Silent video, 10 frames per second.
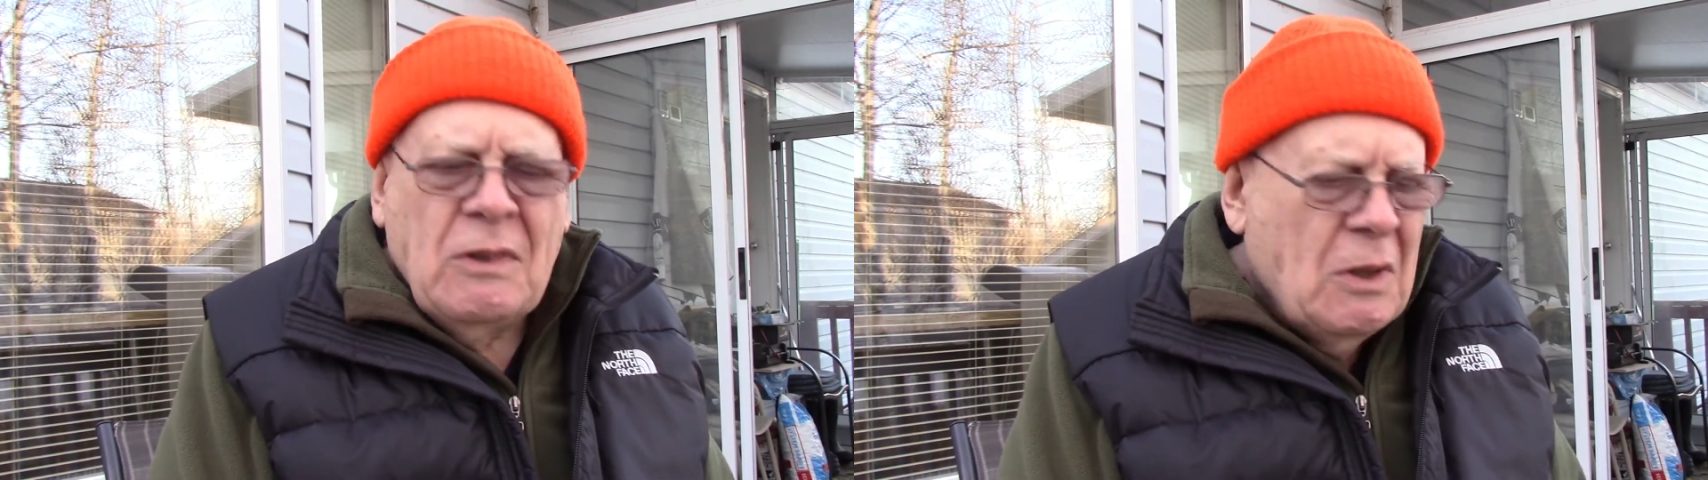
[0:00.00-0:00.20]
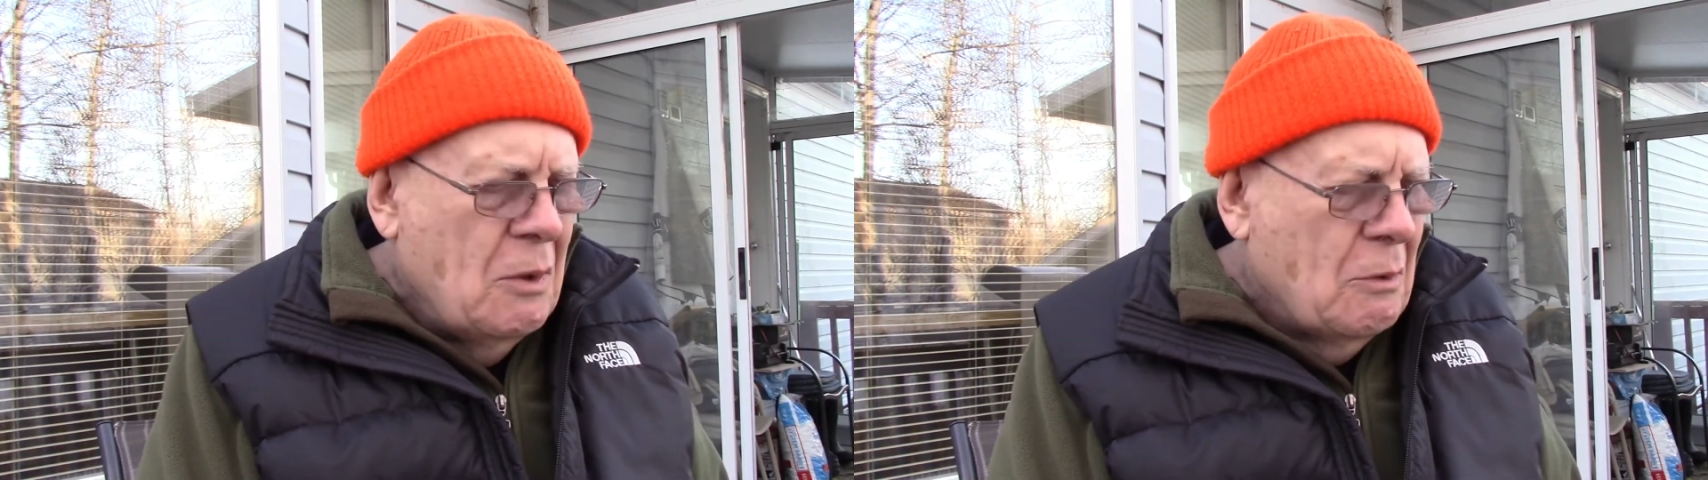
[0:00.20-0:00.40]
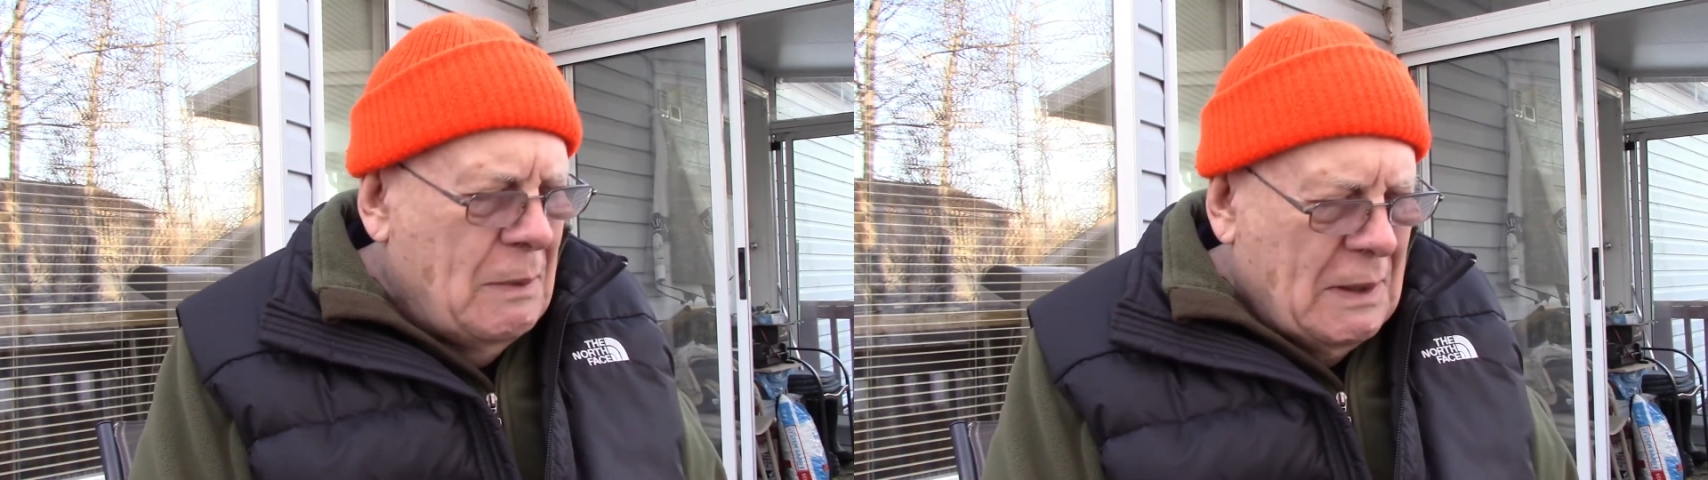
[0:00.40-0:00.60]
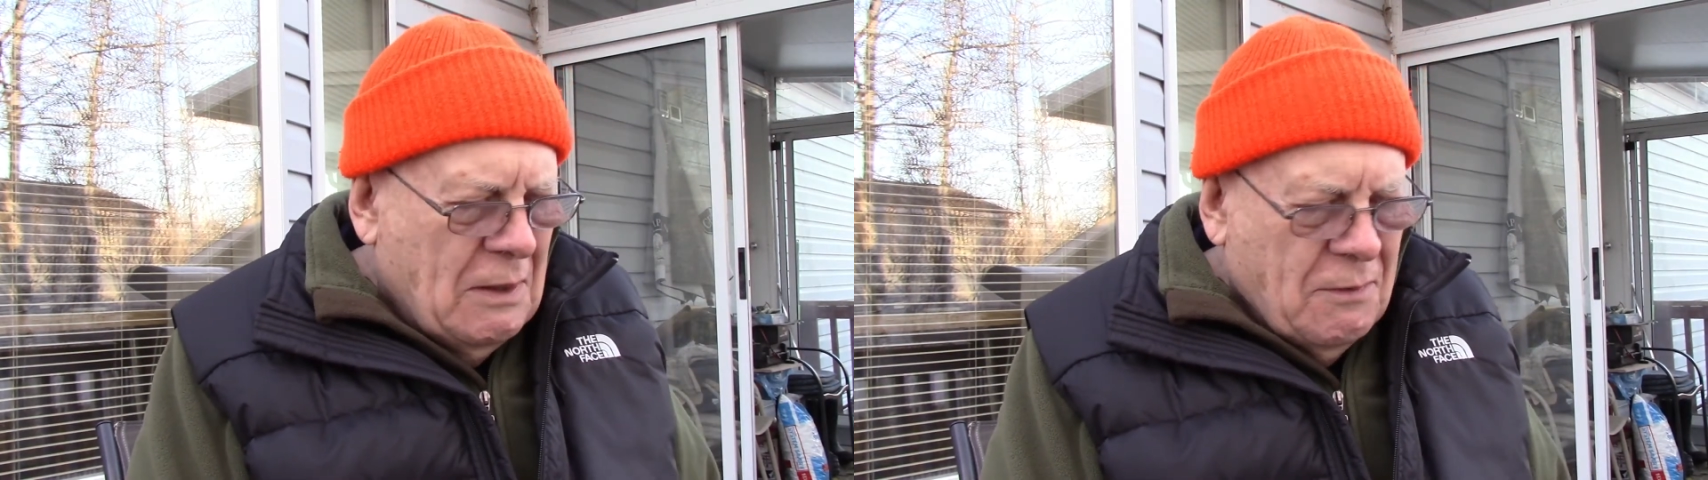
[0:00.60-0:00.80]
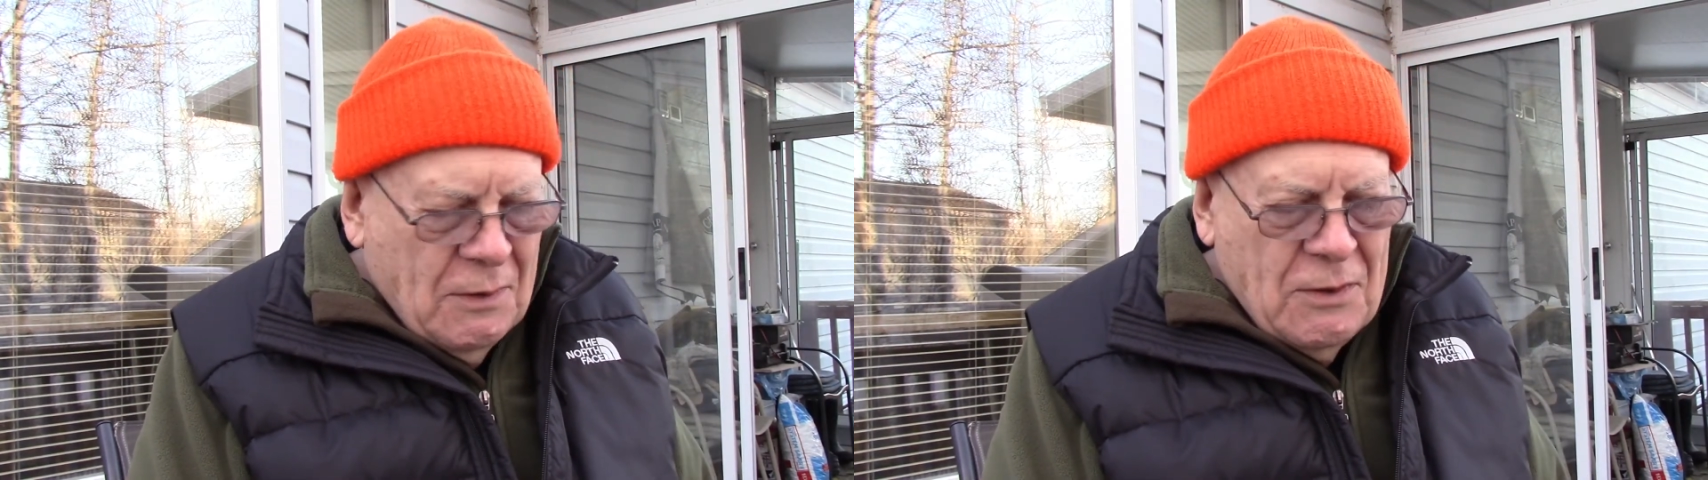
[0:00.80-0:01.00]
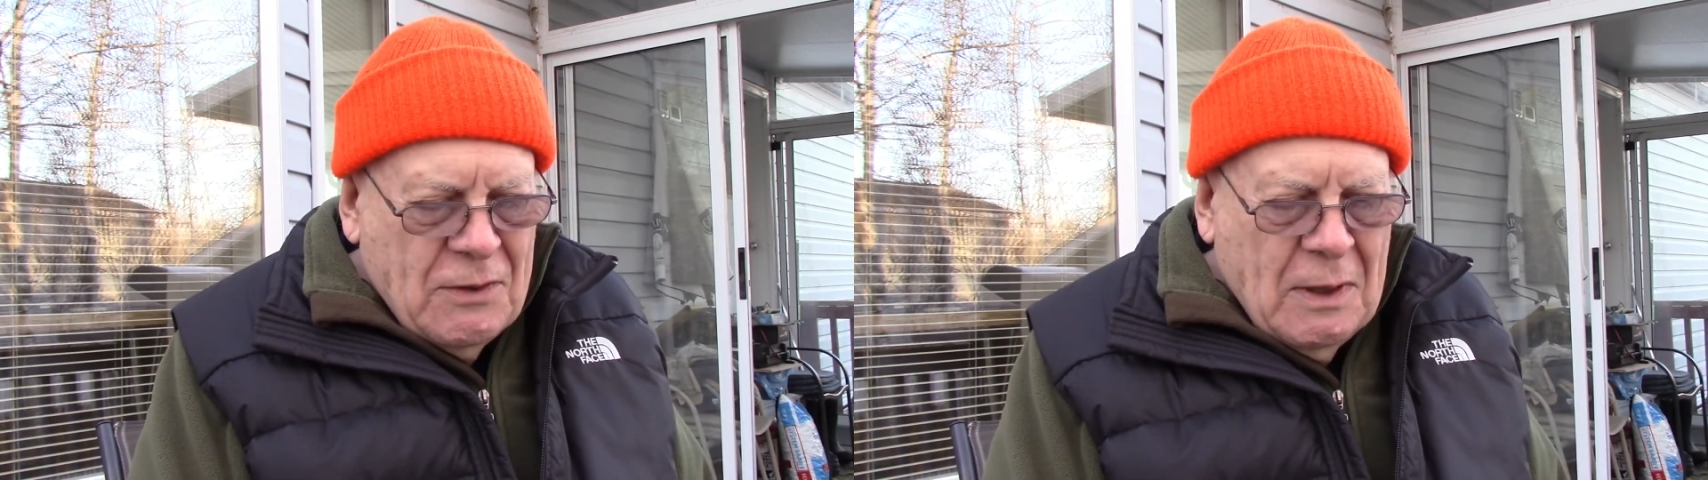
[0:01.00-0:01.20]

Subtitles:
No, because first